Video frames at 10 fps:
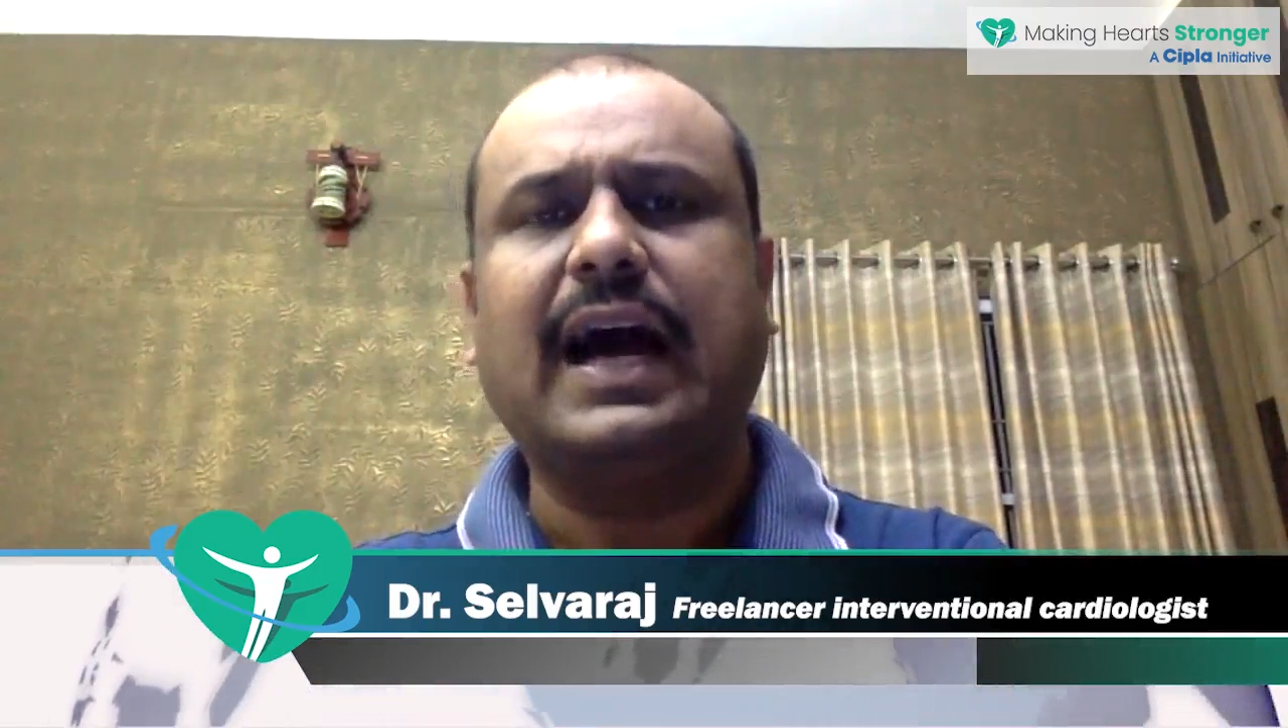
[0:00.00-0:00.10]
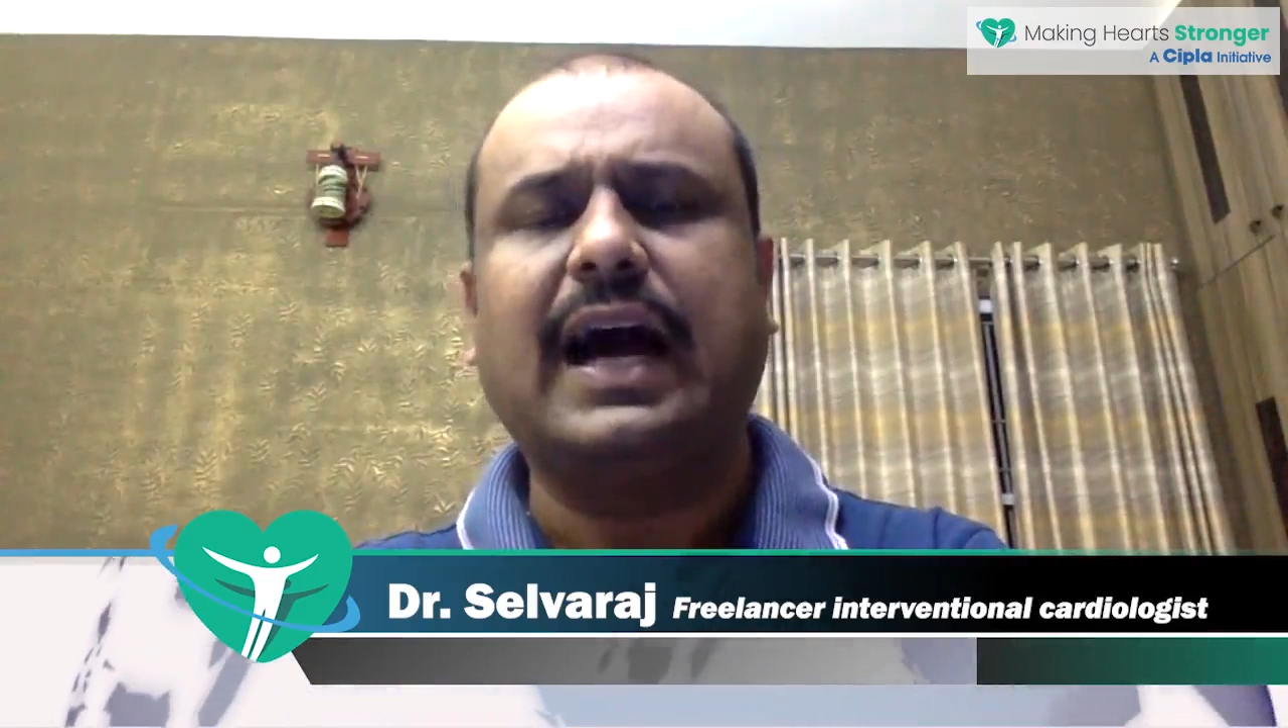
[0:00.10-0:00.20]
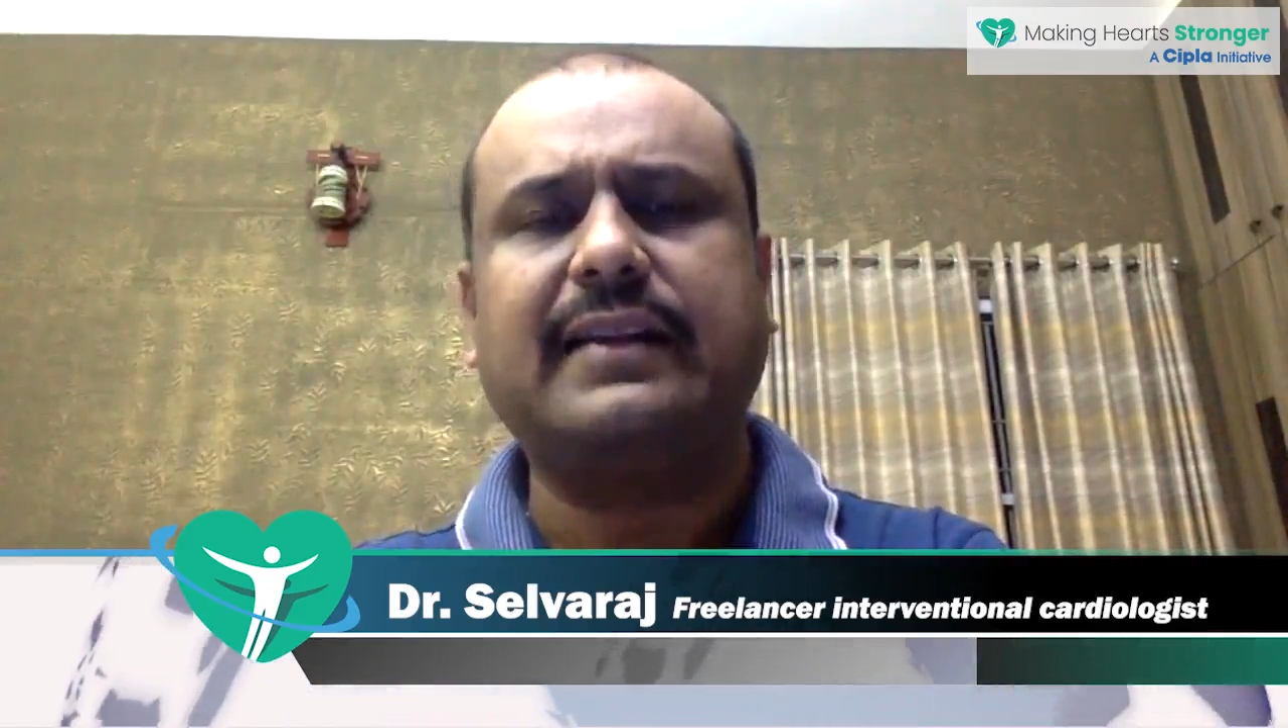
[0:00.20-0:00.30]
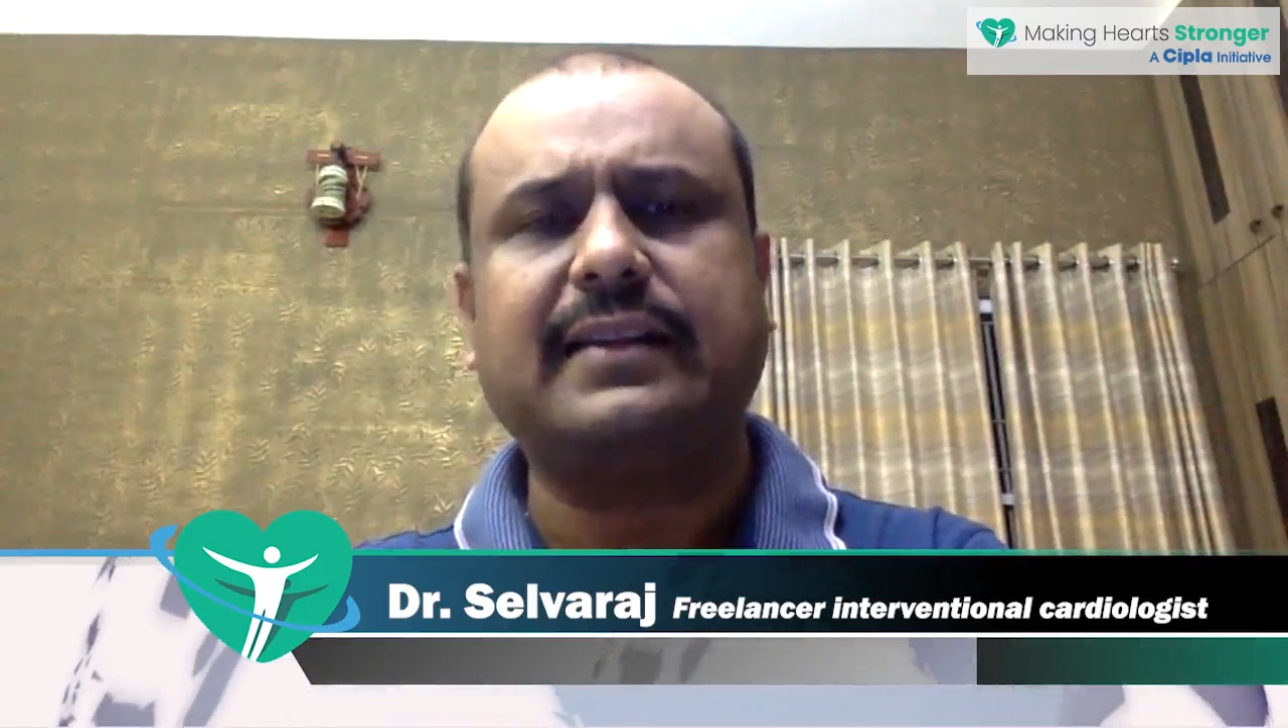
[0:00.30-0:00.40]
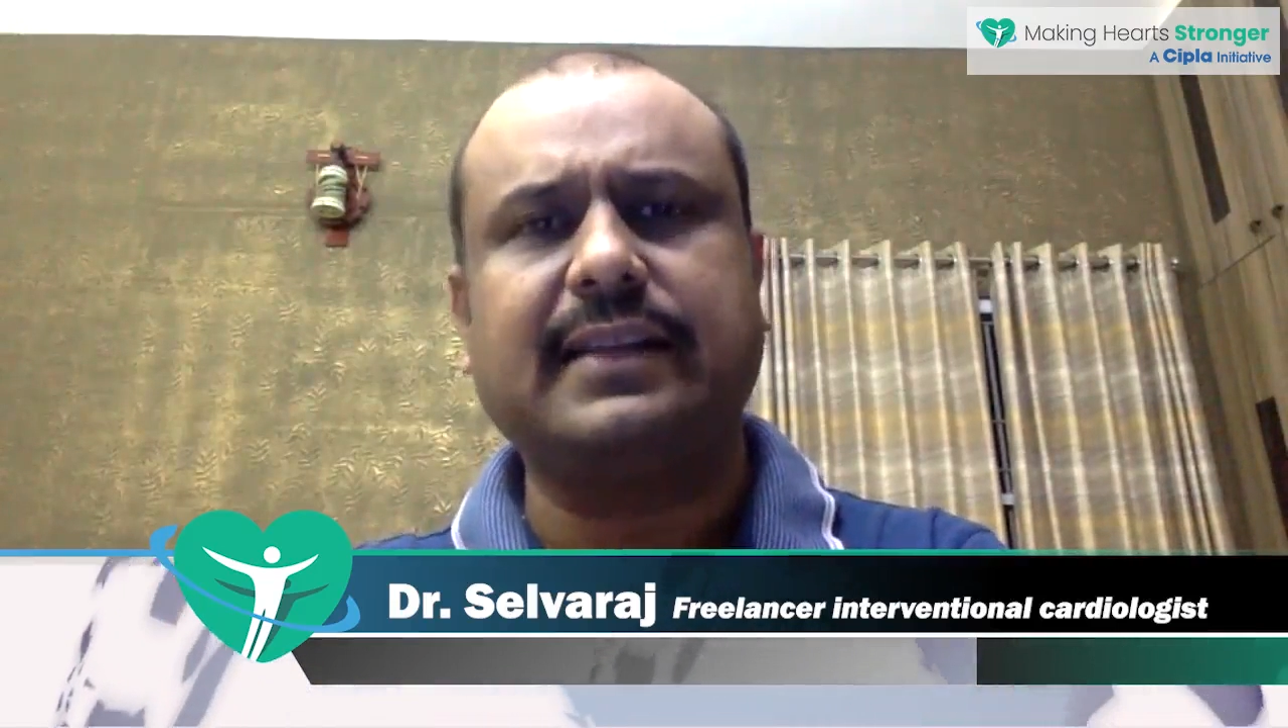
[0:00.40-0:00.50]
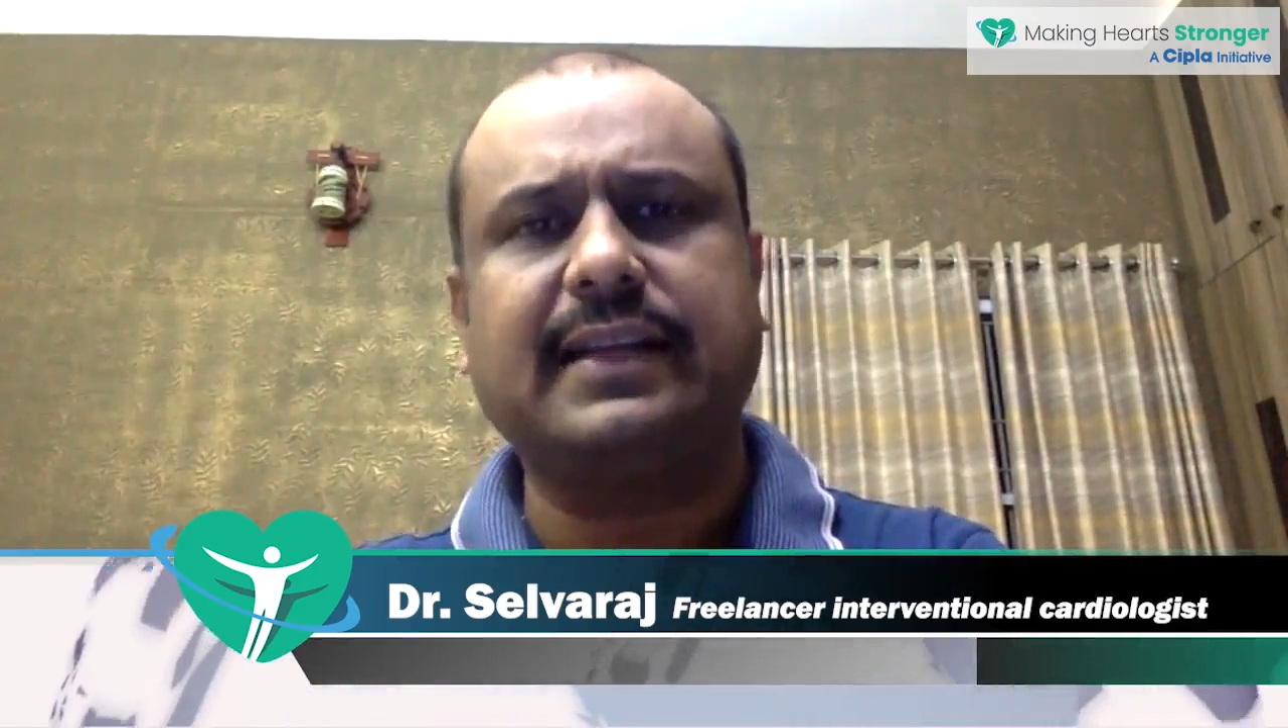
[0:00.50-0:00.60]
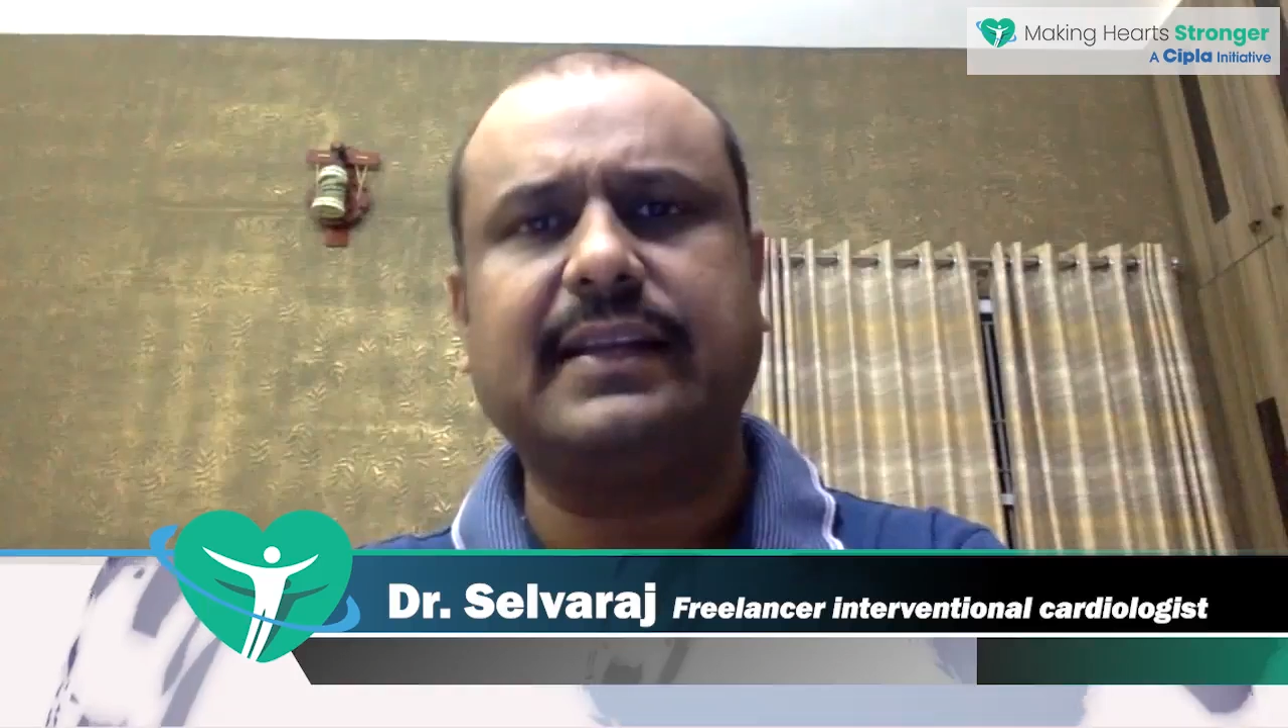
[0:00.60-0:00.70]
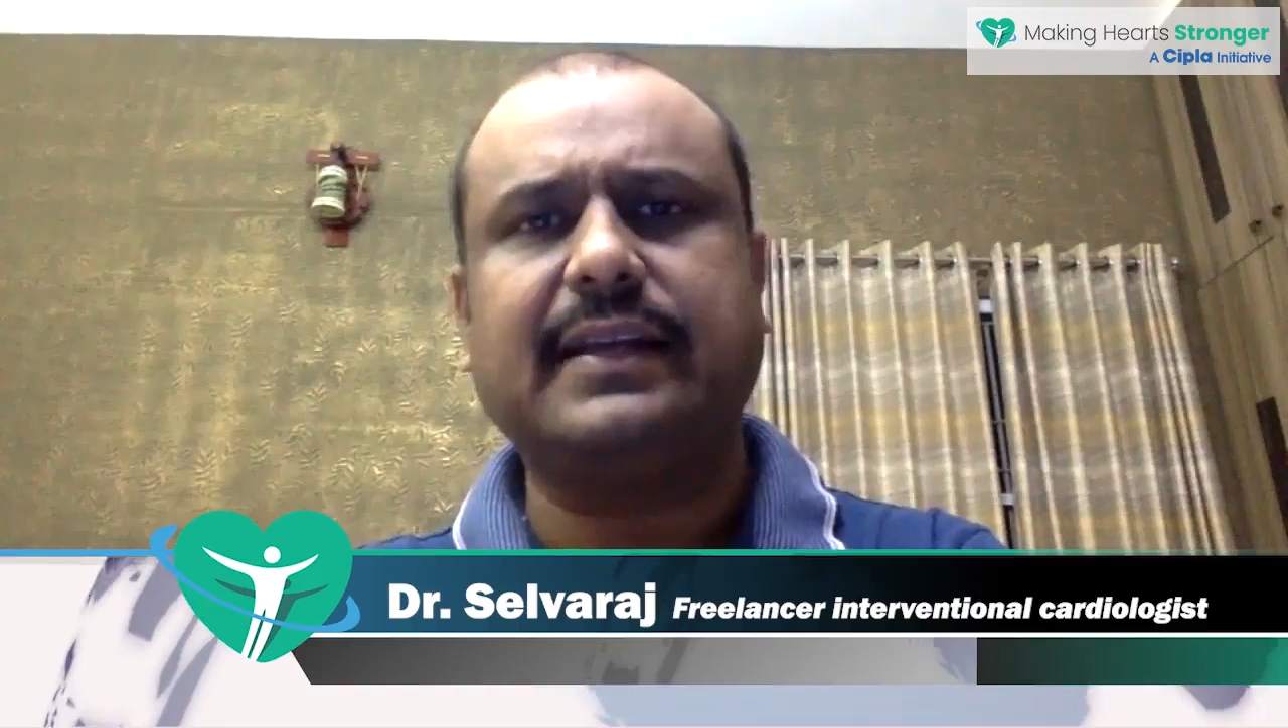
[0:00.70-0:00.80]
Other than